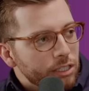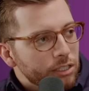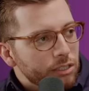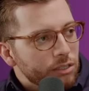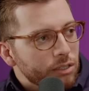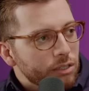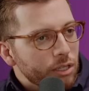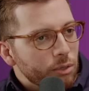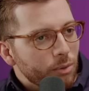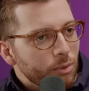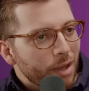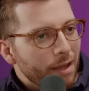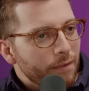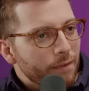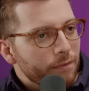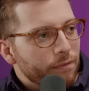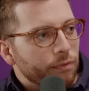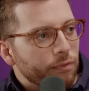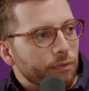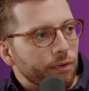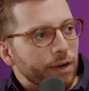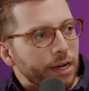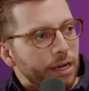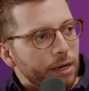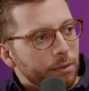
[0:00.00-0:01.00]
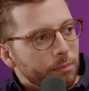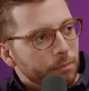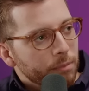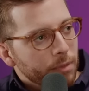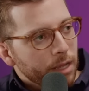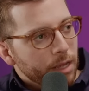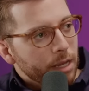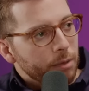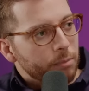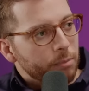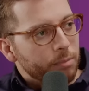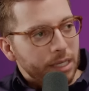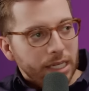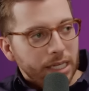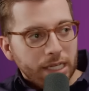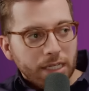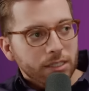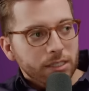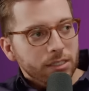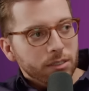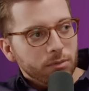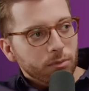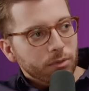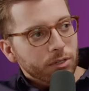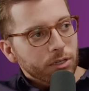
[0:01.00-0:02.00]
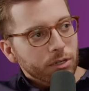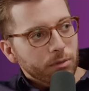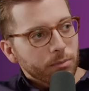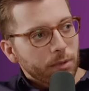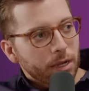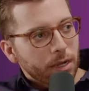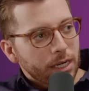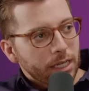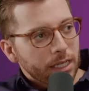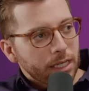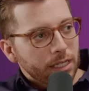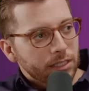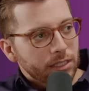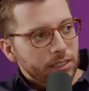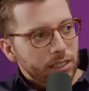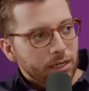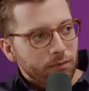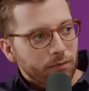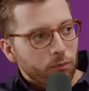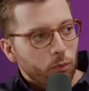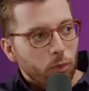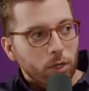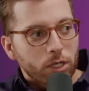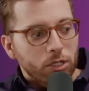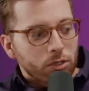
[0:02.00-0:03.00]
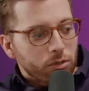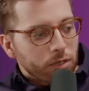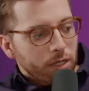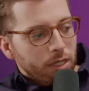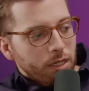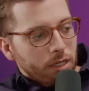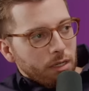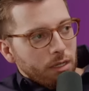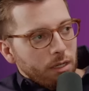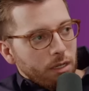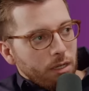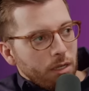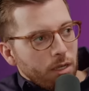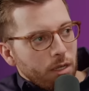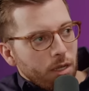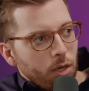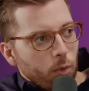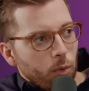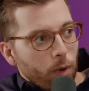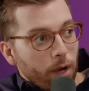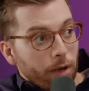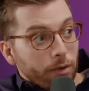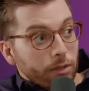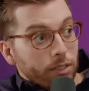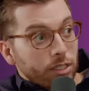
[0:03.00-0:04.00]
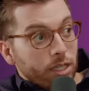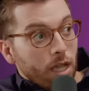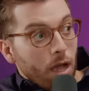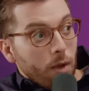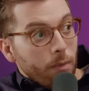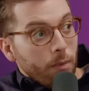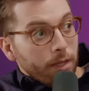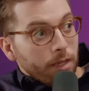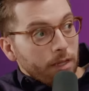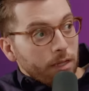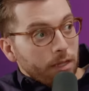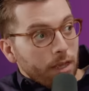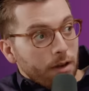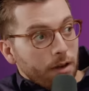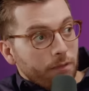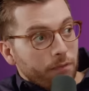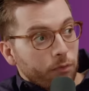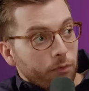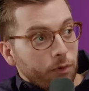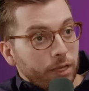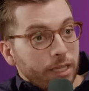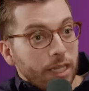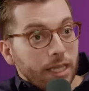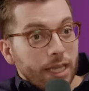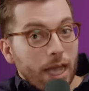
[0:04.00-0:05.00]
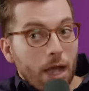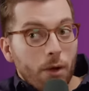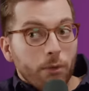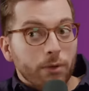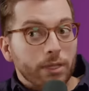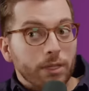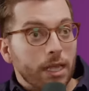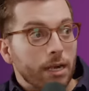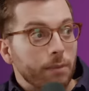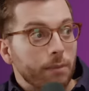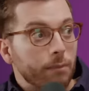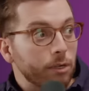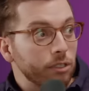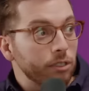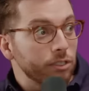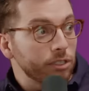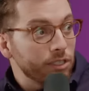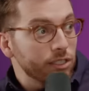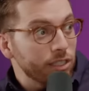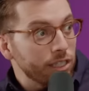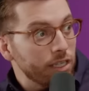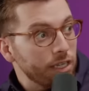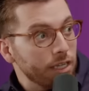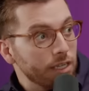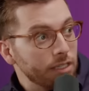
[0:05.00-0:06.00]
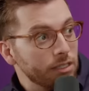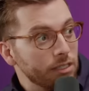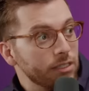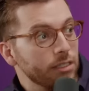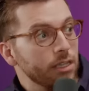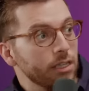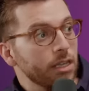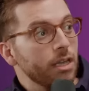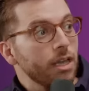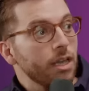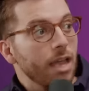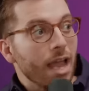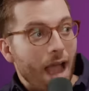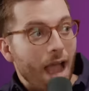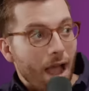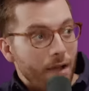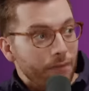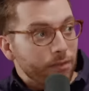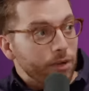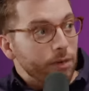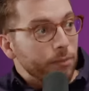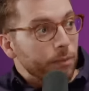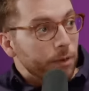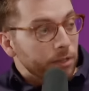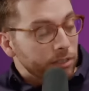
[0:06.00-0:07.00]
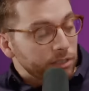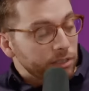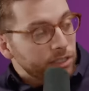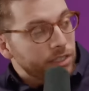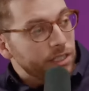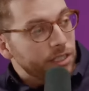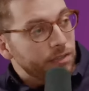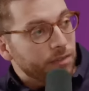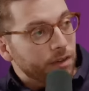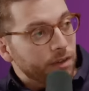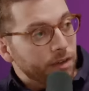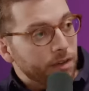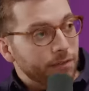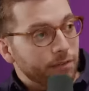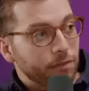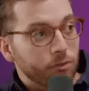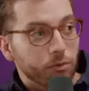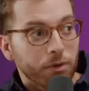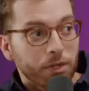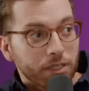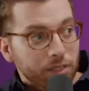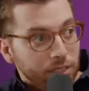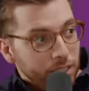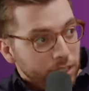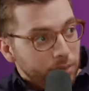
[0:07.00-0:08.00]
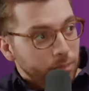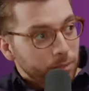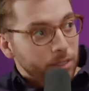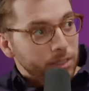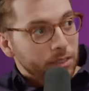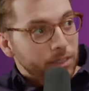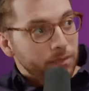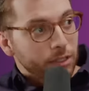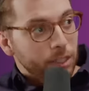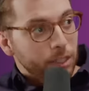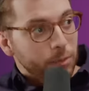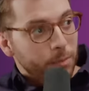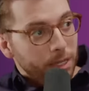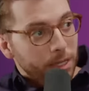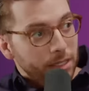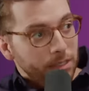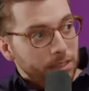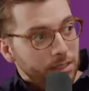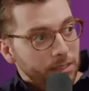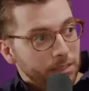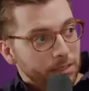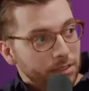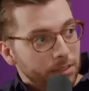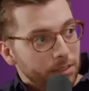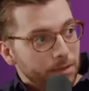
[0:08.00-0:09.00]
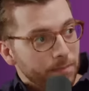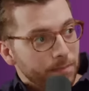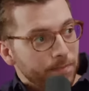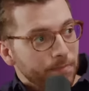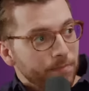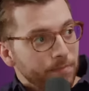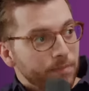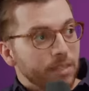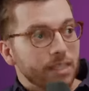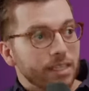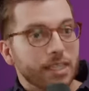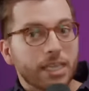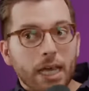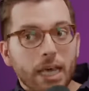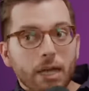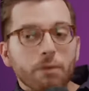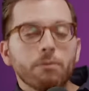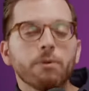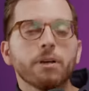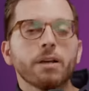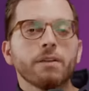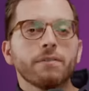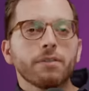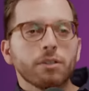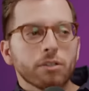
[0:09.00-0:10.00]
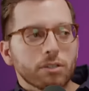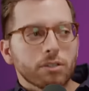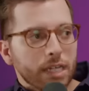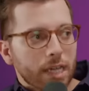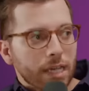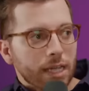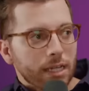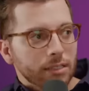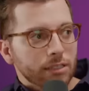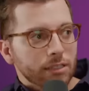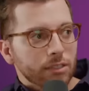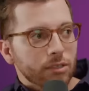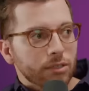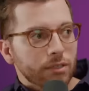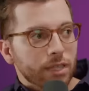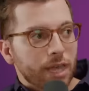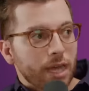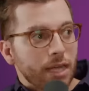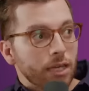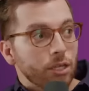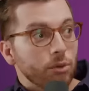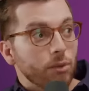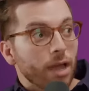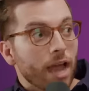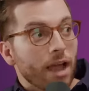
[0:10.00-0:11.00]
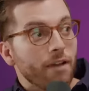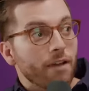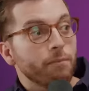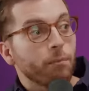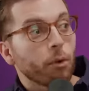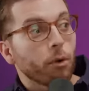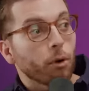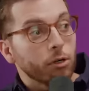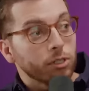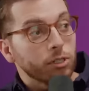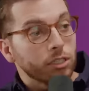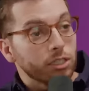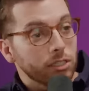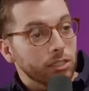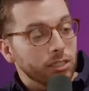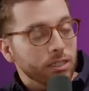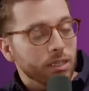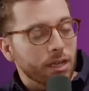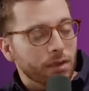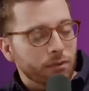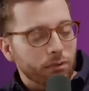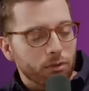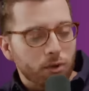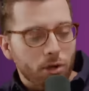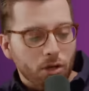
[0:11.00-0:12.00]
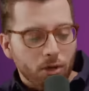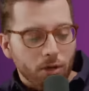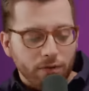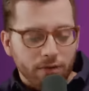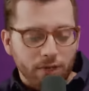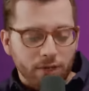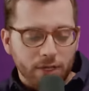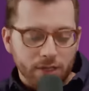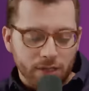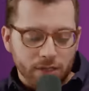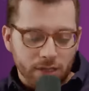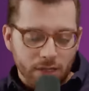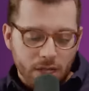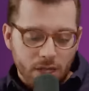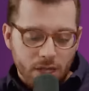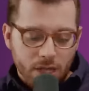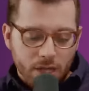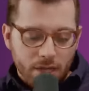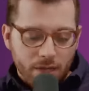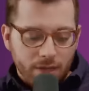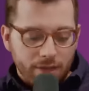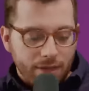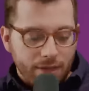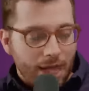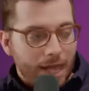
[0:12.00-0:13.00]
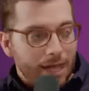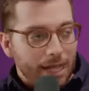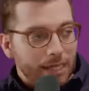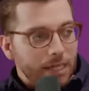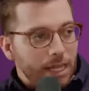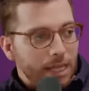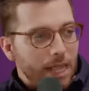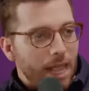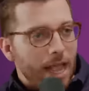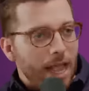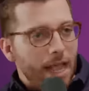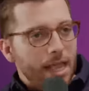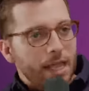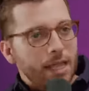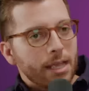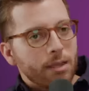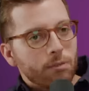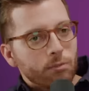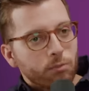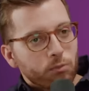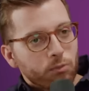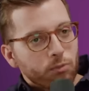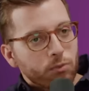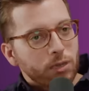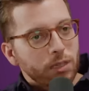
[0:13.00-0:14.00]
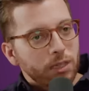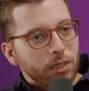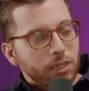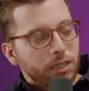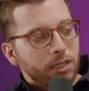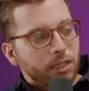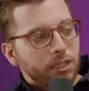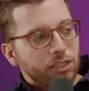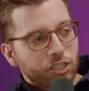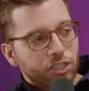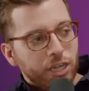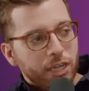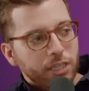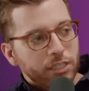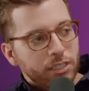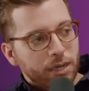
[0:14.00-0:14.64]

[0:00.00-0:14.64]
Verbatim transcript: so that you have freedom and peace with your money instead of wondering where it's going, yeah. freaking out when that emergency hits. Have an emergency fund of three to six months of expenses. Yes. Get rid of your debt so that you have margin to cover all of this. Yes. That it really does change